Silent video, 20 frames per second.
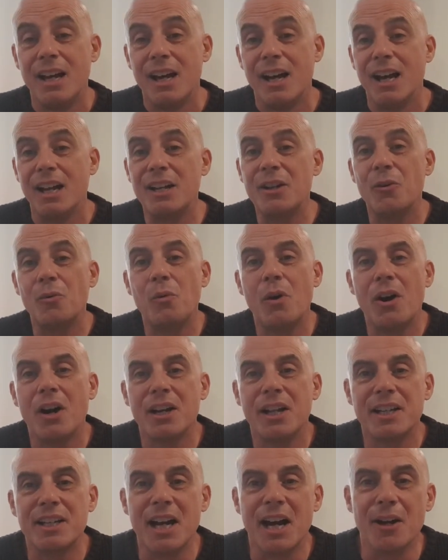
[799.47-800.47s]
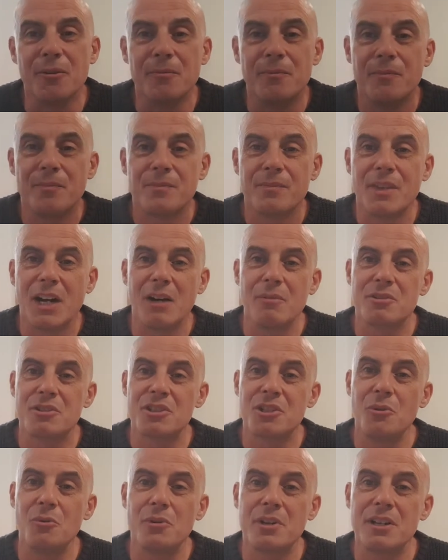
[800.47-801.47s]
A little while ago, I was
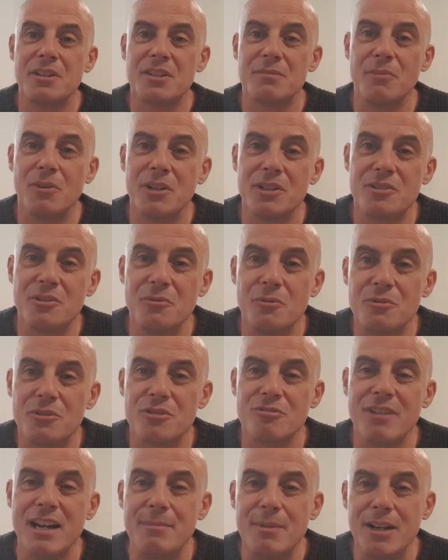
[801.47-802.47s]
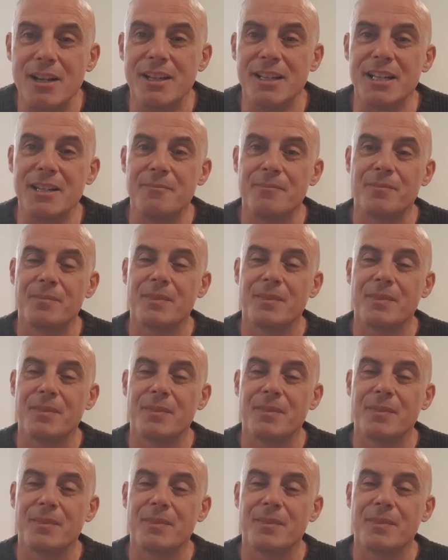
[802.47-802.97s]
talking to my daughter Emily,